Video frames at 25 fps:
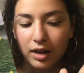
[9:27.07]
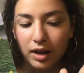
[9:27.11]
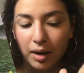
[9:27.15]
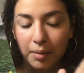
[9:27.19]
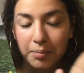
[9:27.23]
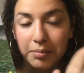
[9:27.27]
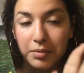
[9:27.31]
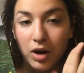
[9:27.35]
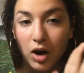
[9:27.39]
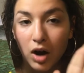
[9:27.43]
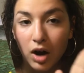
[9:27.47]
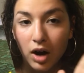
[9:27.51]

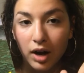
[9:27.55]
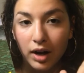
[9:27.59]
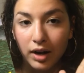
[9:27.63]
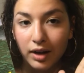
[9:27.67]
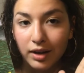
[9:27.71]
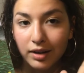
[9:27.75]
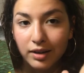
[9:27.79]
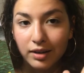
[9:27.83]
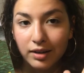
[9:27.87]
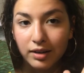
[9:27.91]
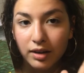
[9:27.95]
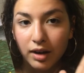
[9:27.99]
I'm not
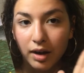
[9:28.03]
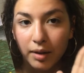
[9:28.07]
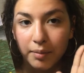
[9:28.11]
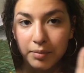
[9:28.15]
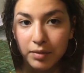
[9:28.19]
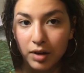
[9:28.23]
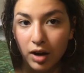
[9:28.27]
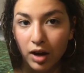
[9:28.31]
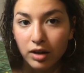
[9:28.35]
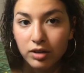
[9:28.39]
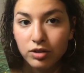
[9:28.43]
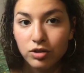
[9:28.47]

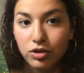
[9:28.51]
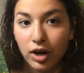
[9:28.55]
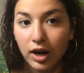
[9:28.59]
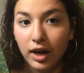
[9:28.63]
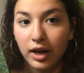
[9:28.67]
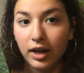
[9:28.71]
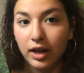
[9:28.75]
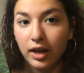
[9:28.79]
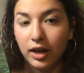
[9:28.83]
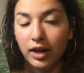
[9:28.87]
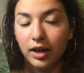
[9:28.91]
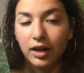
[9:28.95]

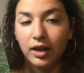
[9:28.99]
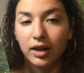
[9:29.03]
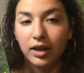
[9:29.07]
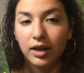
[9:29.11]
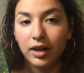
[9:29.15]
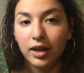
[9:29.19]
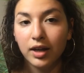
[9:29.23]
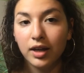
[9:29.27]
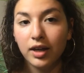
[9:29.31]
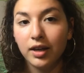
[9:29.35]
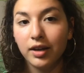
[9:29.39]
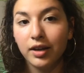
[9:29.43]
trying to
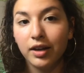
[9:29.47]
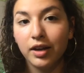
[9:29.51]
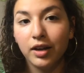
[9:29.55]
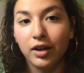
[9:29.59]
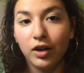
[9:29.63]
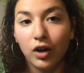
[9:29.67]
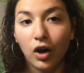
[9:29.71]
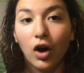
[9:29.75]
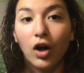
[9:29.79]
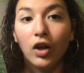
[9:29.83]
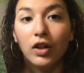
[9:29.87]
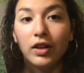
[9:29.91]

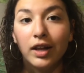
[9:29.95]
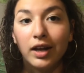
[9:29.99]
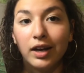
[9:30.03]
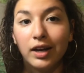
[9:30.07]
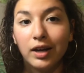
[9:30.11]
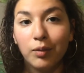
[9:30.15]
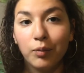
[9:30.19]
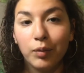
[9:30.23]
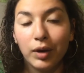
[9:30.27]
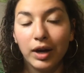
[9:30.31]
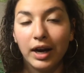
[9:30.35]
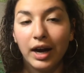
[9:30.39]
call
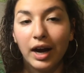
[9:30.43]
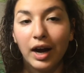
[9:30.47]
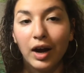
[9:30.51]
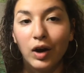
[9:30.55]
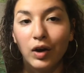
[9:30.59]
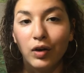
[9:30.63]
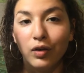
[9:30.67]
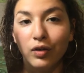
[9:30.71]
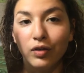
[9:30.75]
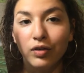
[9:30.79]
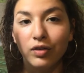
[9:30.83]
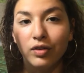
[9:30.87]
anyone
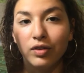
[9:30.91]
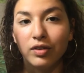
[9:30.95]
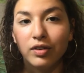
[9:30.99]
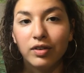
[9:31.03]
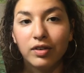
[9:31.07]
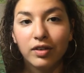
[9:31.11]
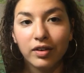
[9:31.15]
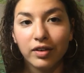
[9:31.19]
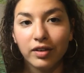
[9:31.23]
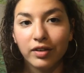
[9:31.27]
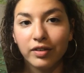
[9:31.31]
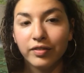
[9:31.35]
out
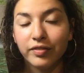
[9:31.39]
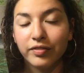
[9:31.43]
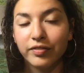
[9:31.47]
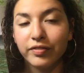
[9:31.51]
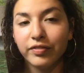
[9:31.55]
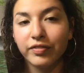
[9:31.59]
or